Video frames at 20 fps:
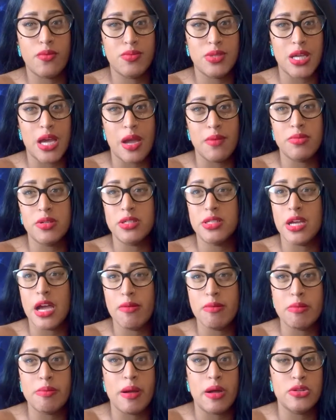time to
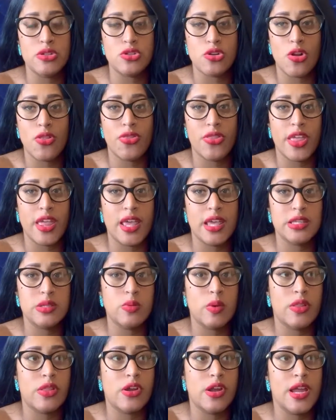time about certain things,
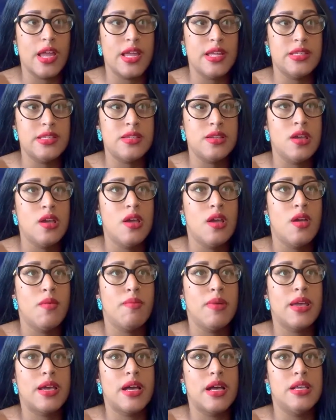whether it's
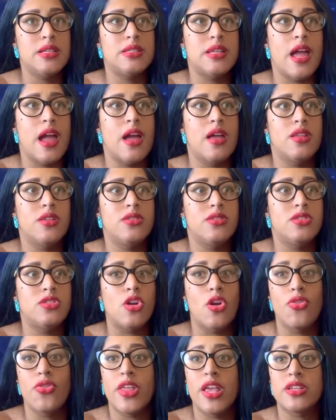because
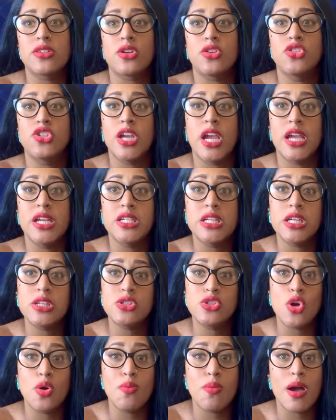certain things are changing
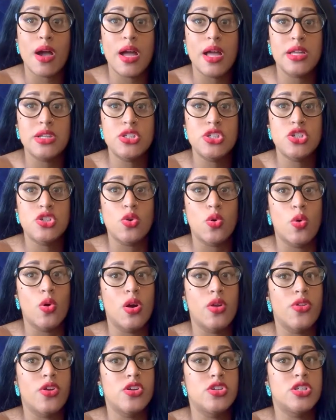so much,
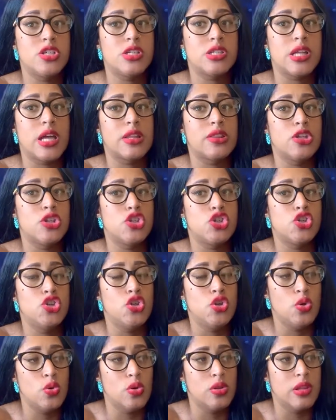or there's just like this
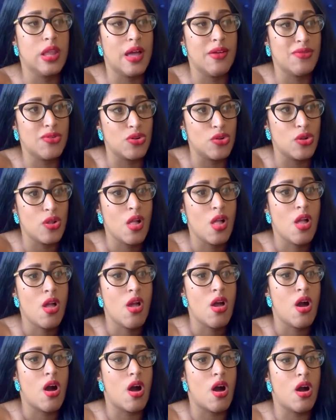new level
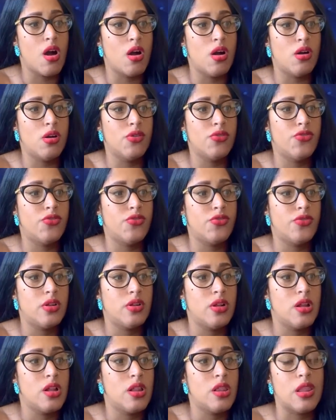of
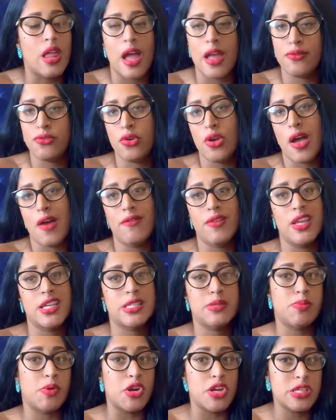life you haven't
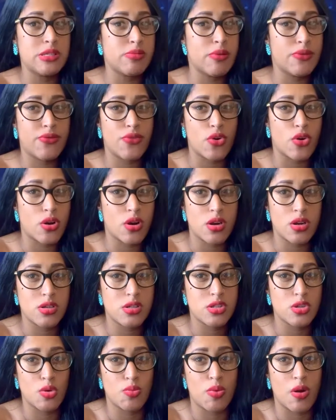experienced before.
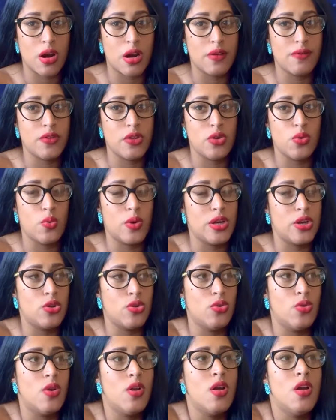So part of you, when
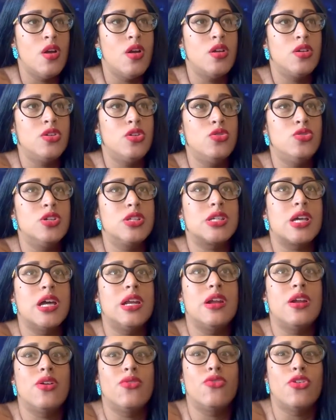you just
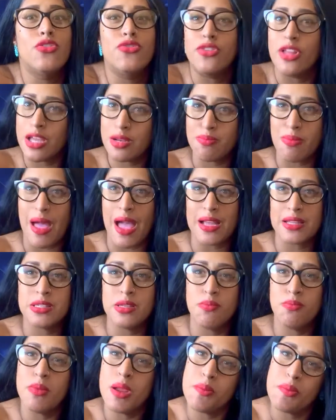kind of reflect back to
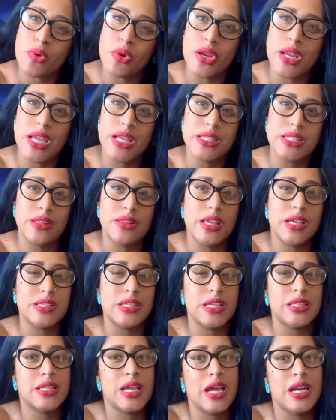memories and things
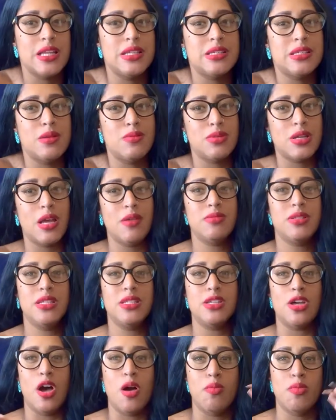like that, and sometimes
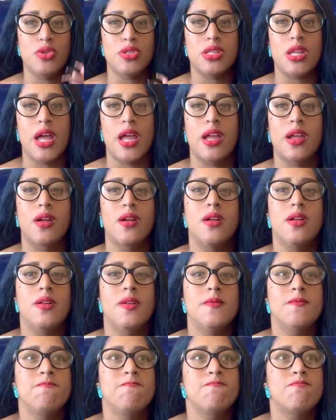it's almost like,
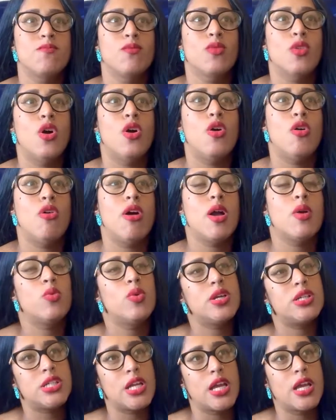oh, I
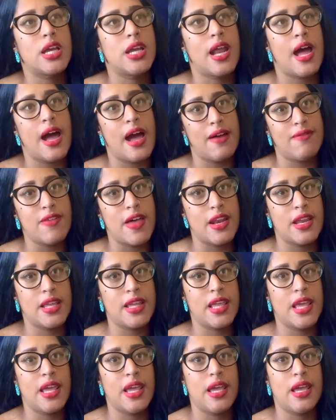wish I could have that
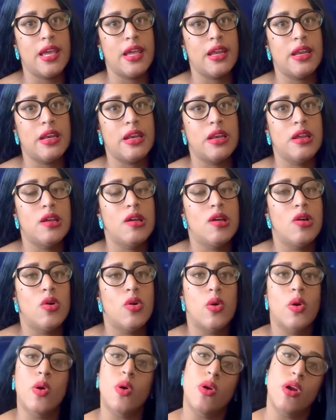again
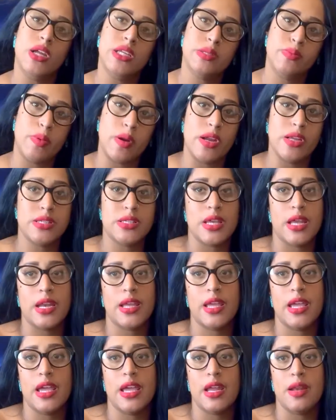or experience that
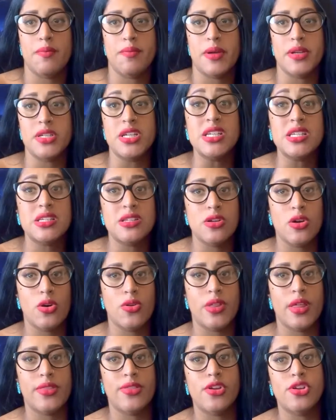again. But just know
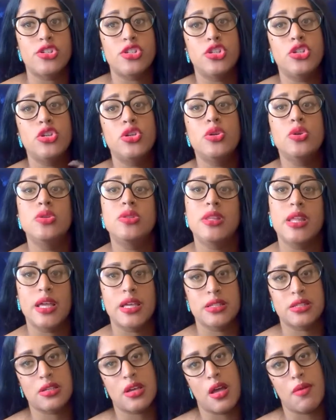that there's new
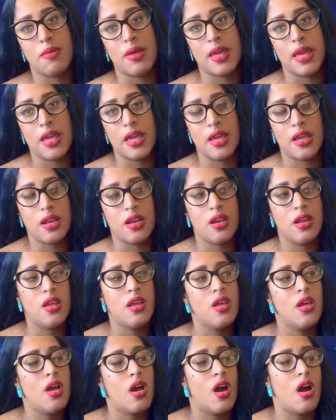things coming in,
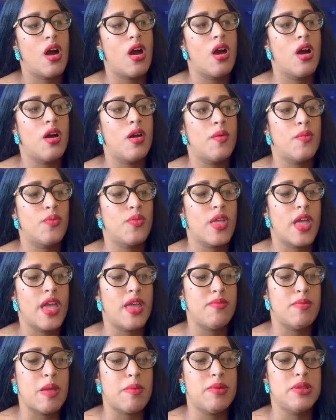
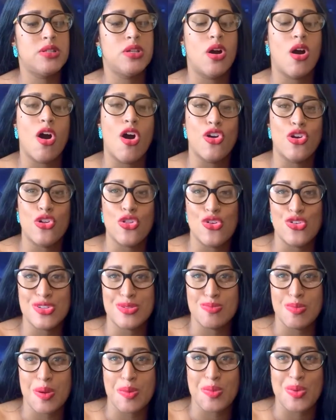and maybe to honor those
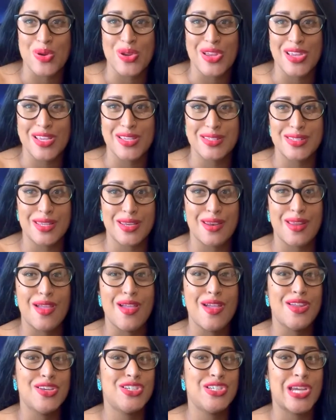memories and
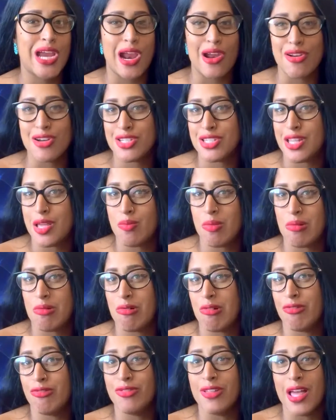cherish them and
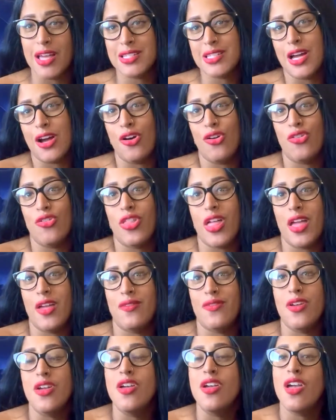reflect how they've
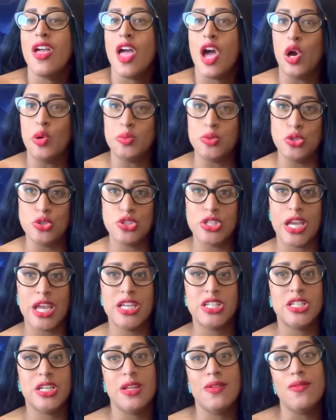helped you
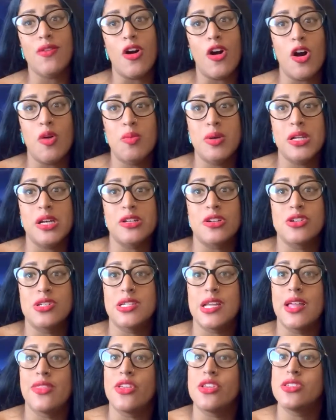change and evolve, and
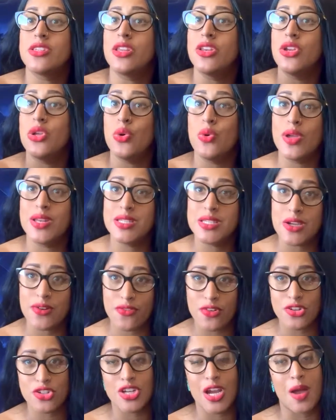understand there's a new and
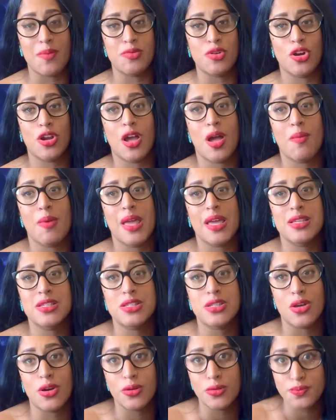different chapter coming.
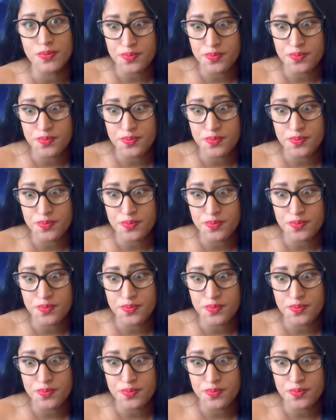So